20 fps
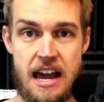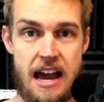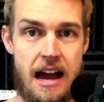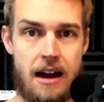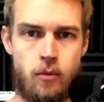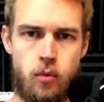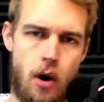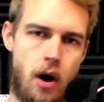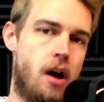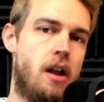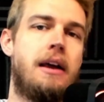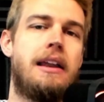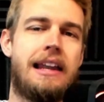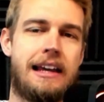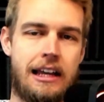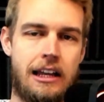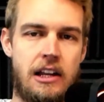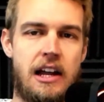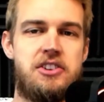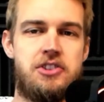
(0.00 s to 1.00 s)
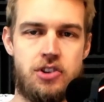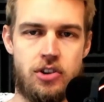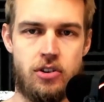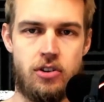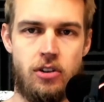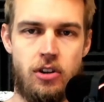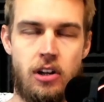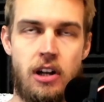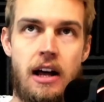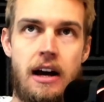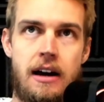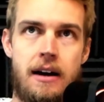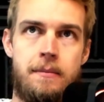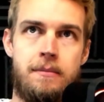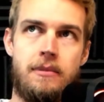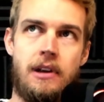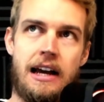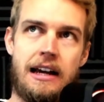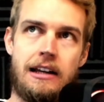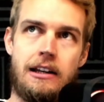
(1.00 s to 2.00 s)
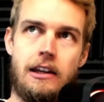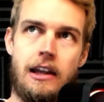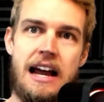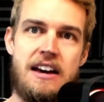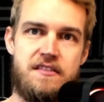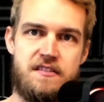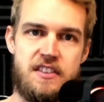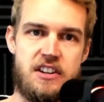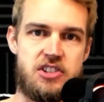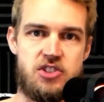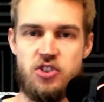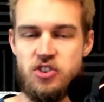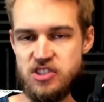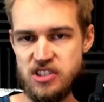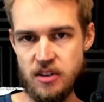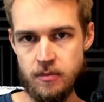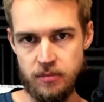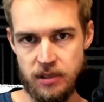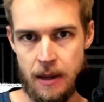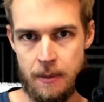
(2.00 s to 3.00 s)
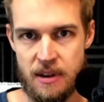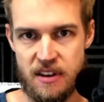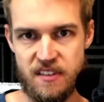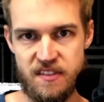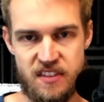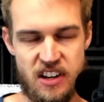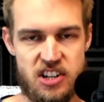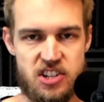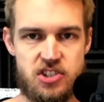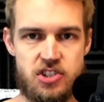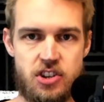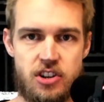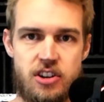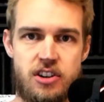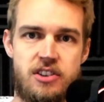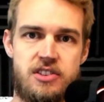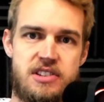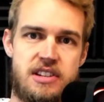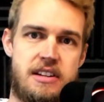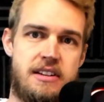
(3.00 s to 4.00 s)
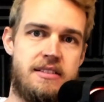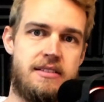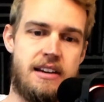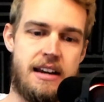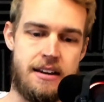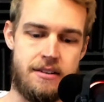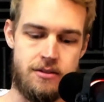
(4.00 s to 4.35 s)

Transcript: well, like electrical, like light fixtures and plumbing fixtures and